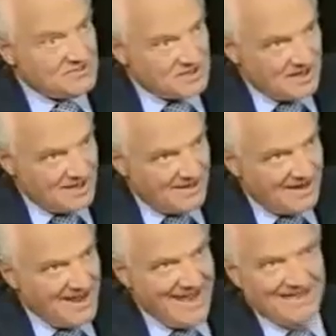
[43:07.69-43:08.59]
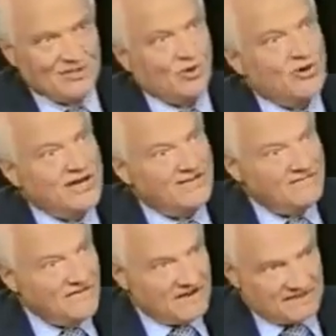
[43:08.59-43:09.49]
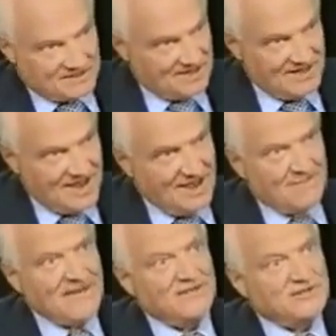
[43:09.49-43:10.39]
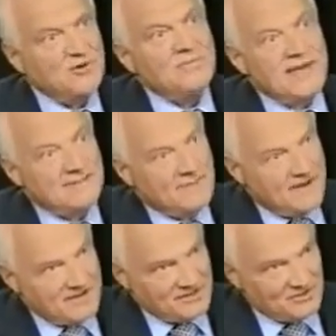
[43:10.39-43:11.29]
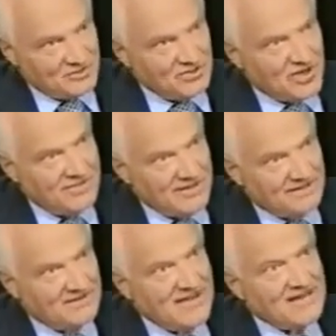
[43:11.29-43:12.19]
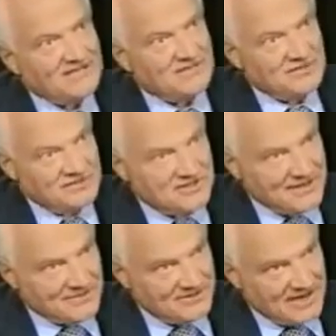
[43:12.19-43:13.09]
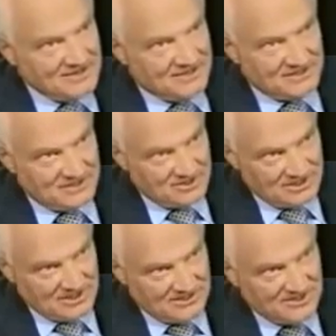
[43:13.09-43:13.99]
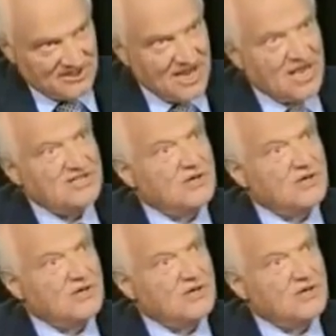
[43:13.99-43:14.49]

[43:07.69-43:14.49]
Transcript: is absurd. It's already fixed by the two main parties who determine it, and that is the Christian Democrats and the Socialists.